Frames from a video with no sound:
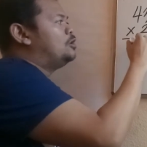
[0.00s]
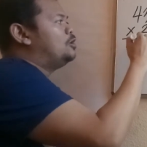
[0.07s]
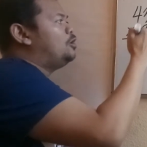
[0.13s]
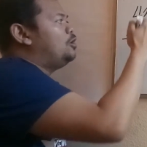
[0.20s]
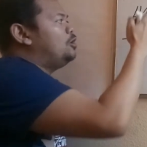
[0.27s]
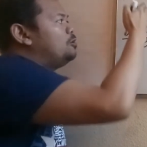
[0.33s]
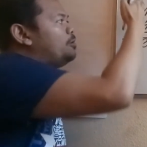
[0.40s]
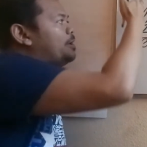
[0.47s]

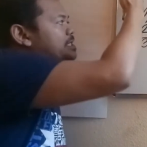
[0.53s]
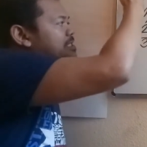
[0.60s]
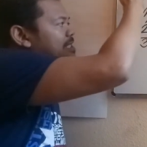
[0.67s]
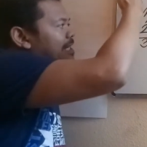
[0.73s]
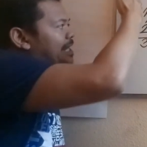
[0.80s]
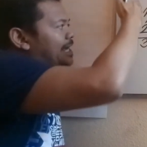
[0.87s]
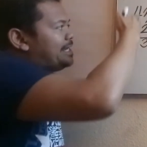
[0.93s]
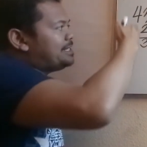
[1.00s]
Always
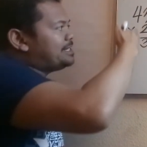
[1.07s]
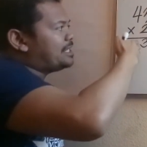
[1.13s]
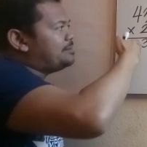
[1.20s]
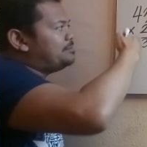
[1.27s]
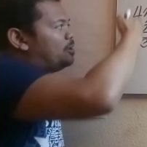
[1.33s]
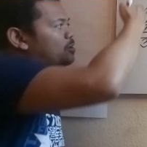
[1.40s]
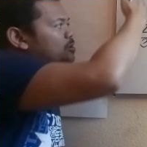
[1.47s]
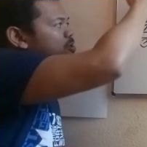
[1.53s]
align
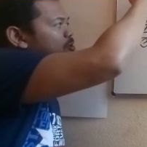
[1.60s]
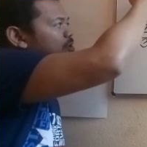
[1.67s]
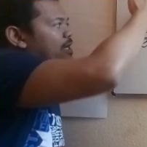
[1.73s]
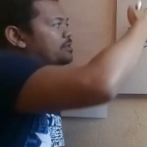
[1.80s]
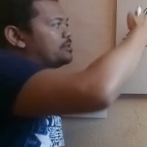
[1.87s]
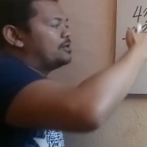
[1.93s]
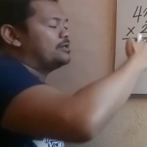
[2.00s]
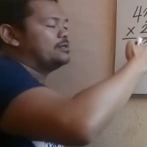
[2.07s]
them all
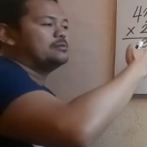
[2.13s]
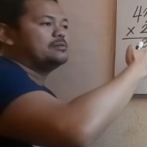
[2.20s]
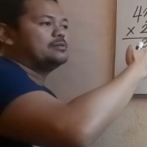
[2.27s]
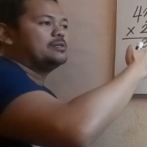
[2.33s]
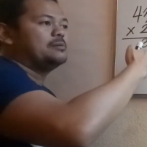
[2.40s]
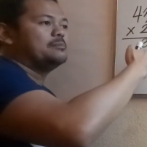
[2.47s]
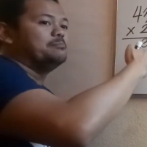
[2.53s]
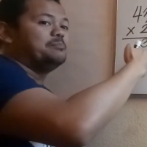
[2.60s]
together
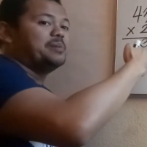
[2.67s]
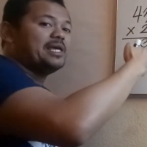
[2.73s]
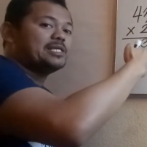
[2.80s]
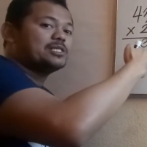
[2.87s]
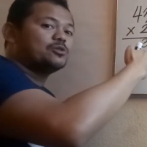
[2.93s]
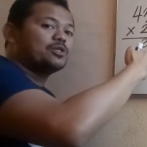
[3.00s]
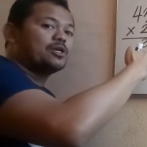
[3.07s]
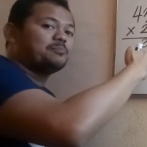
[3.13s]

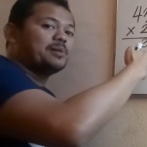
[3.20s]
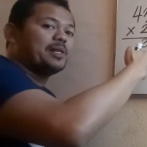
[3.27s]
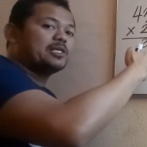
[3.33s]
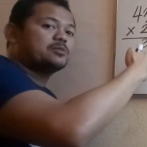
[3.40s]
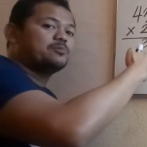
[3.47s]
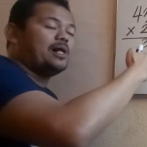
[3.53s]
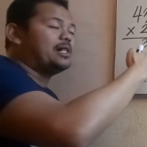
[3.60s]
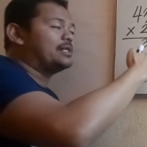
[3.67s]
based on their place
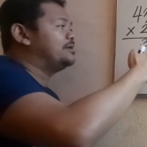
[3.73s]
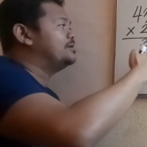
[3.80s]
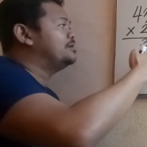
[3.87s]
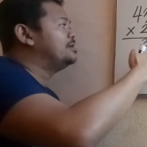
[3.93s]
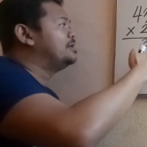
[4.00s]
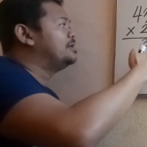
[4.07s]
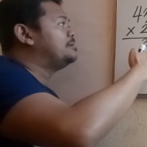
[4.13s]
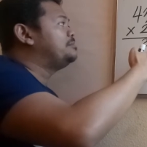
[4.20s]
value,
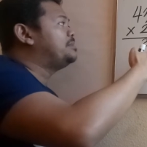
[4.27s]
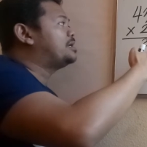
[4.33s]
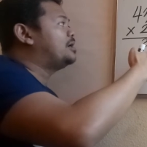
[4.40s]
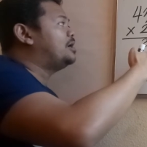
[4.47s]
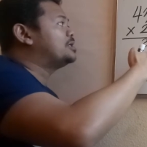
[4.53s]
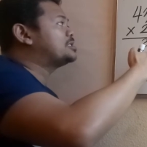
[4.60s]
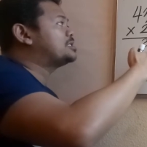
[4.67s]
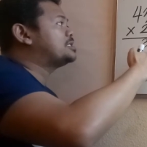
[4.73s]

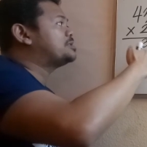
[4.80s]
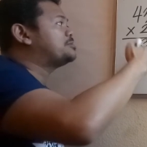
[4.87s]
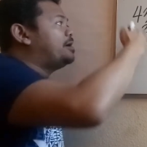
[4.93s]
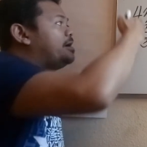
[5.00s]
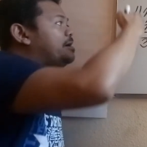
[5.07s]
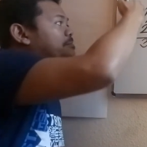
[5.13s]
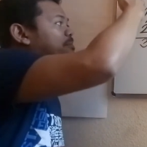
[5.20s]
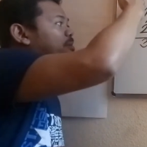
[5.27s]
because it's
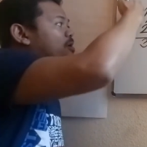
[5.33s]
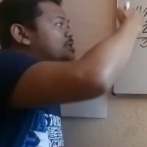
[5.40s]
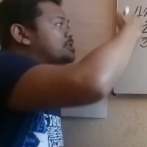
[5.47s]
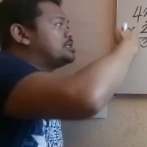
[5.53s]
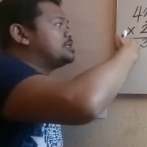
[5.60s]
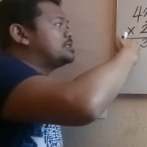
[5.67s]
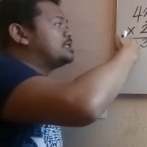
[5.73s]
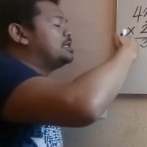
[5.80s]
very
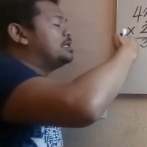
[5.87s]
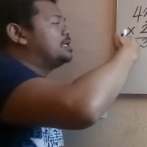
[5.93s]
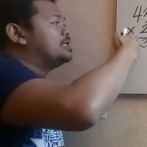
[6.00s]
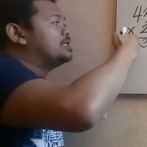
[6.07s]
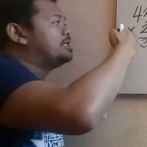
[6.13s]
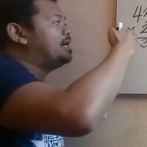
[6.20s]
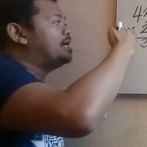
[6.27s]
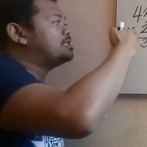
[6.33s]
important
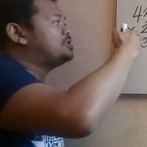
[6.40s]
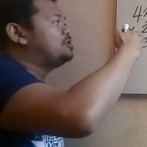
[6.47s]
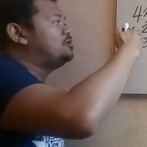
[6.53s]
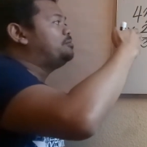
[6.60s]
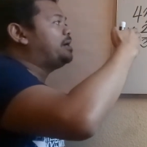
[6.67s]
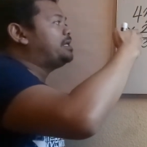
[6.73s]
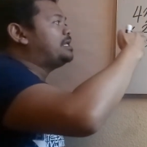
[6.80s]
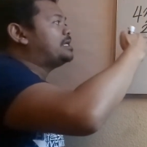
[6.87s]
that you
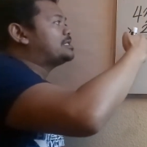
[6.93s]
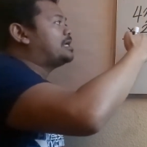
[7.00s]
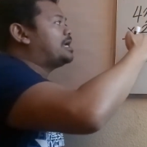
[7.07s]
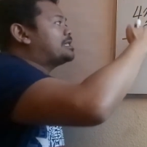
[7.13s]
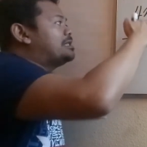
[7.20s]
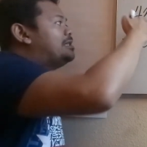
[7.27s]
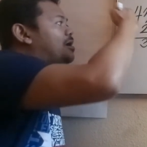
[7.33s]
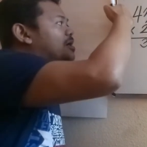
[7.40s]
may not
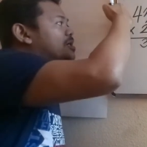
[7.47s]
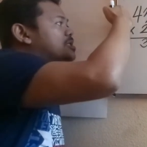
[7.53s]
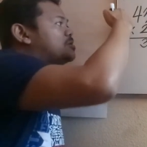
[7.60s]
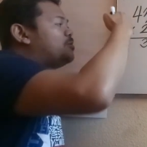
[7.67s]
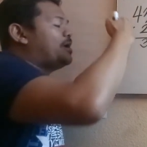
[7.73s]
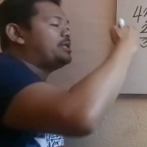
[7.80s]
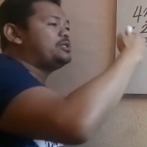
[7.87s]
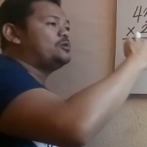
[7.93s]
get lost
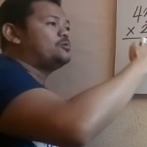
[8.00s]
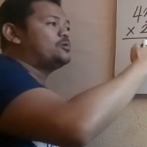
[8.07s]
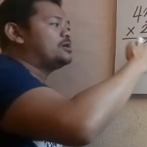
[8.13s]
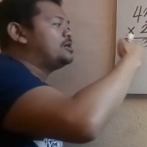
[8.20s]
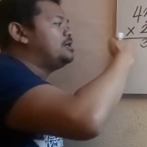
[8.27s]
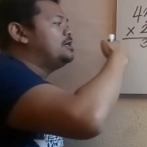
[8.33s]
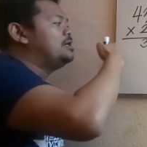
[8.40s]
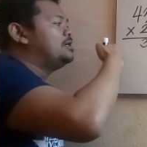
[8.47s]
when you
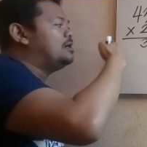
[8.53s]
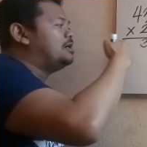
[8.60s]
are